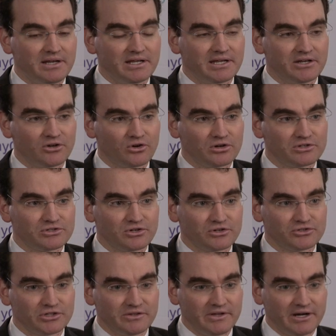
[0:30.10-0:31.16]
and neck endocrine
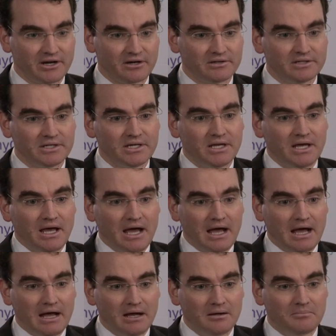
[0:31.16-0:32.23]
surgery there.
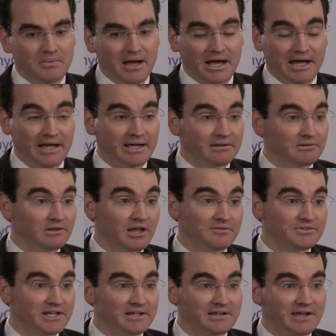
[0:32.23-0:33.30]
Um, I
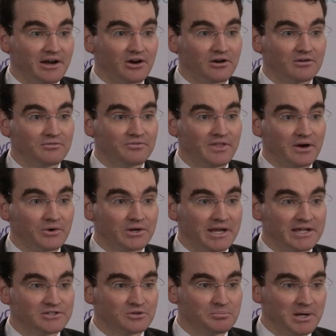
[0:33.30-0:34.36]
love taking care of thyroid
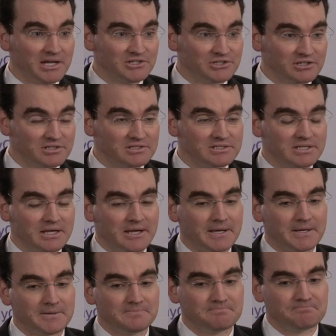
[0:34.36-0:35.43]
cancer patients.
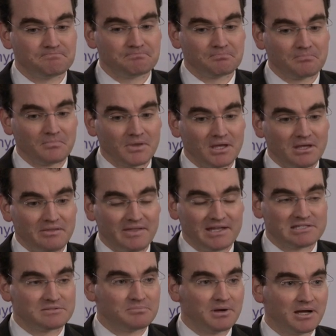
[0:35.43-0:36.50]
Um,
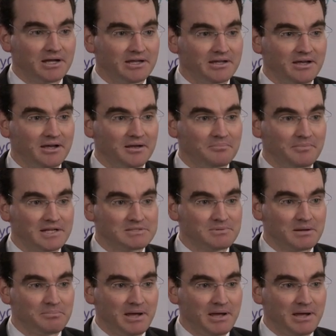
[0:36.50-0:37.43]
that's my um, that's my